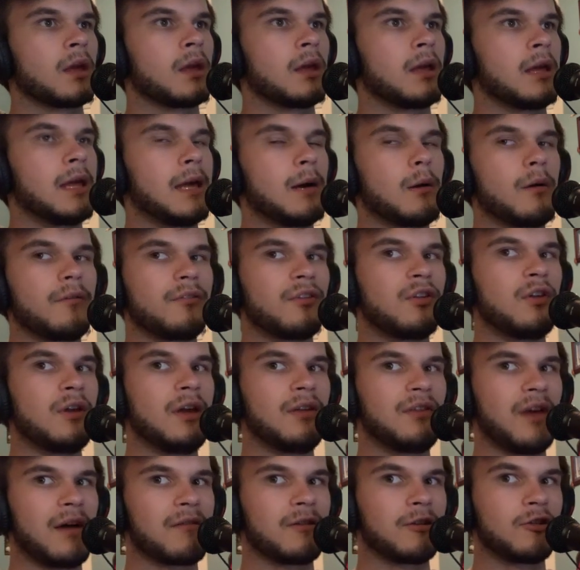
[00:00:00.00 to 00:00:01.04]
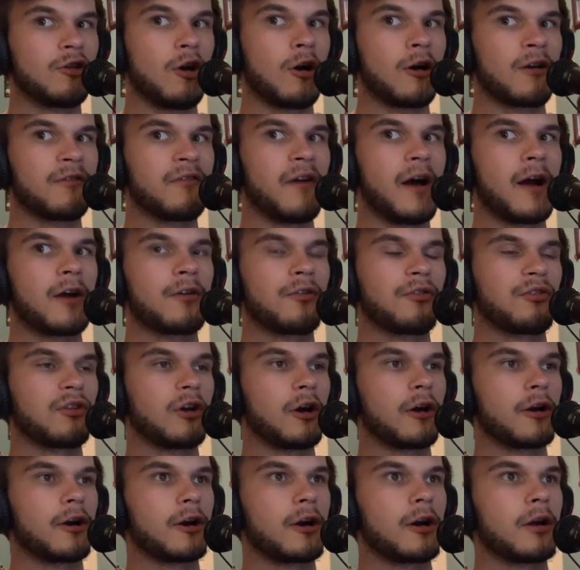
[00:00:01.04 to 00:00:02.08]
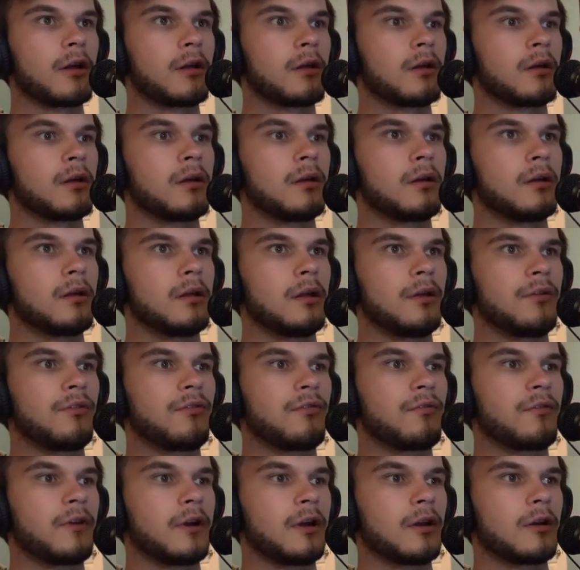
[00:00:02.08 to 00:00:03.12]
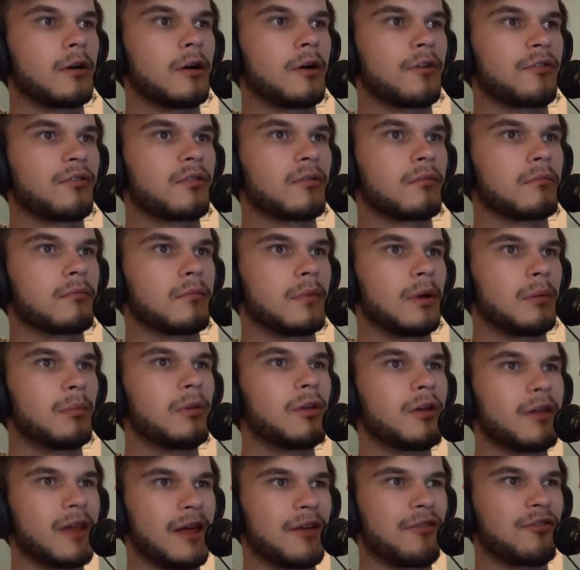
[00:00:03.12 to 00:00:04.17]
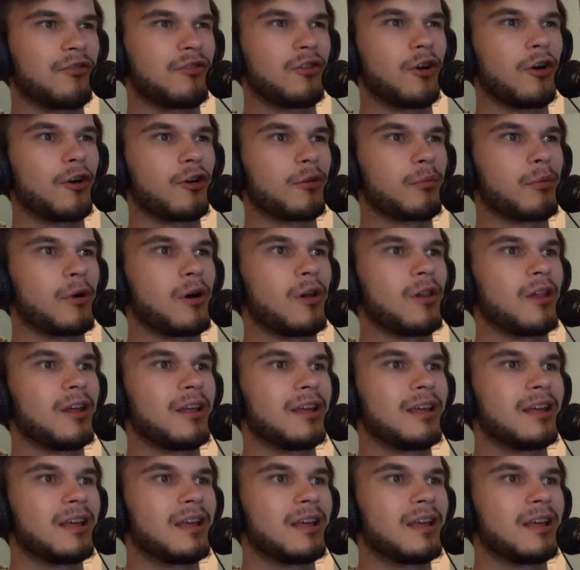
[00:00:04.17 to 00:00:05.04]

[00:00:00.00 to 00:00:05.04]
How often do you get to have a Dark Fire starter? It's freaking awesome. And look at that starter ball.